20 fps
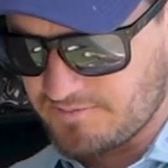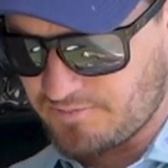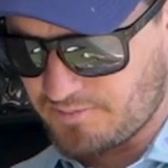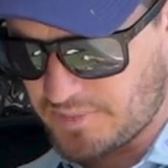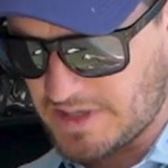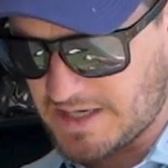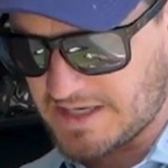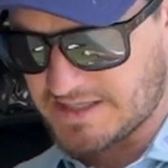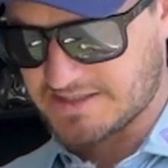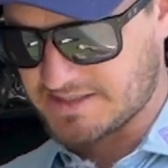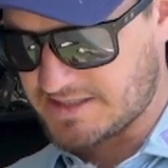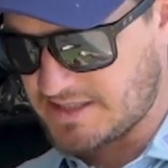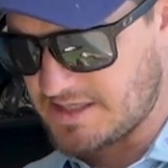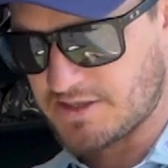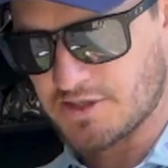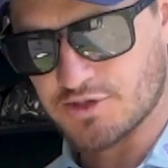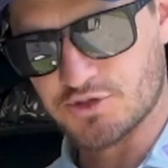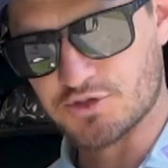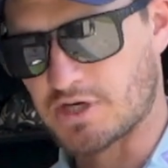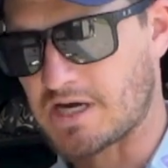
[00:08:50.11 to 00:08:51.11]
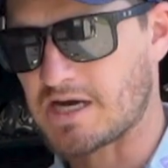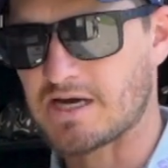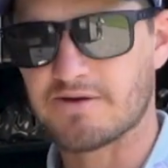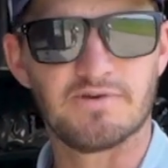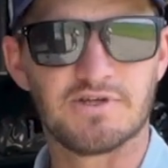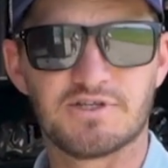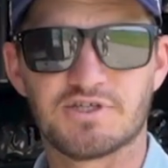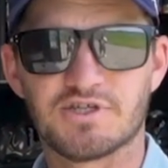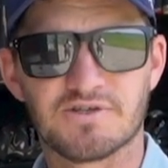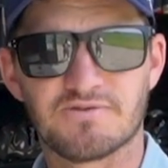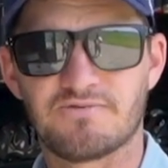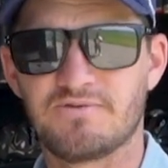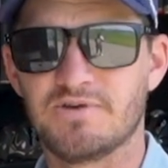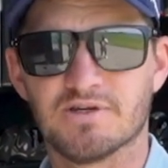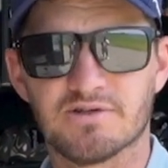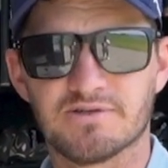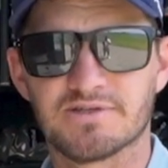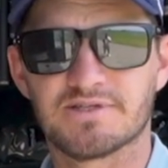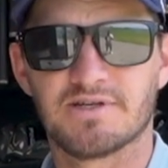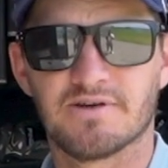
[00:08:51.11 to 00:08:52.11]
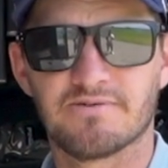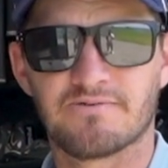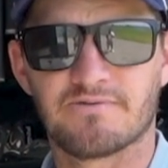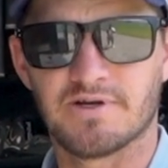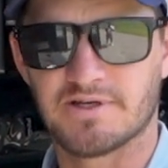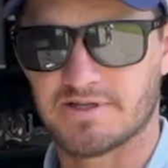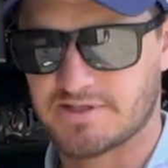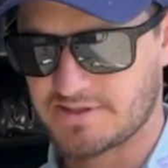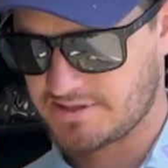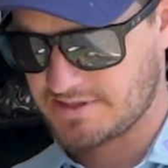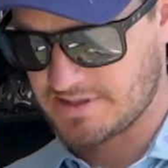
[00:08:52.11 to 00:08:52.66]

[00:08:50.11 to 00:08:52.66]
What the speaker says: but the driver just feels different.